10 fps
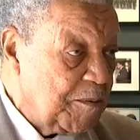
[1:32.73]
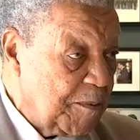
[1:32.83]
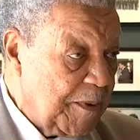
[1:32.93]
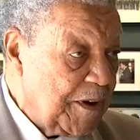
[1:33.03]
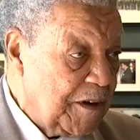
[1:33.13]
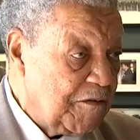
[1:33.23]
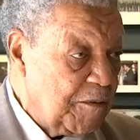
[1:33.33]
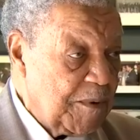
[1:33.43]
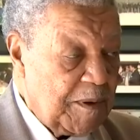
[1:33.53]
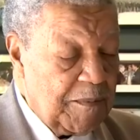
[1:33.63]
prepared
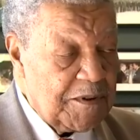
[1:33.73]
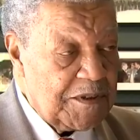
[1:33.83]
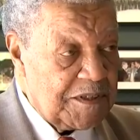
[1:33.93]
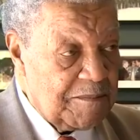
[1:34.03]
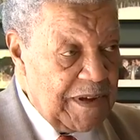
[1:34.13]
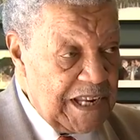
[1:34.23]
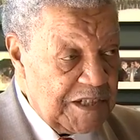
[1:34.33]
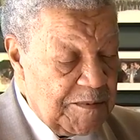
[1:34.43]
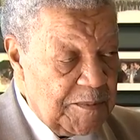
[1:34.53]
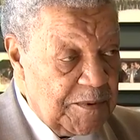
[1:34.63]
from an emergency
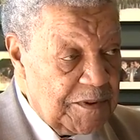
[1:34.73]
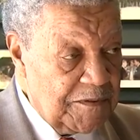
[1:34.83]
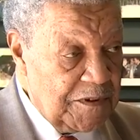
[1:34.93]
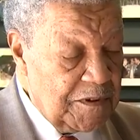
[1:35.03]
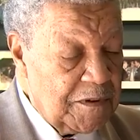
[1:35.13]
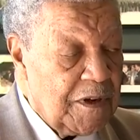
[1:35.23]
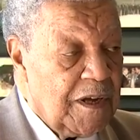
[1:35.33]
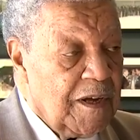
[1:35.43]
management point of view,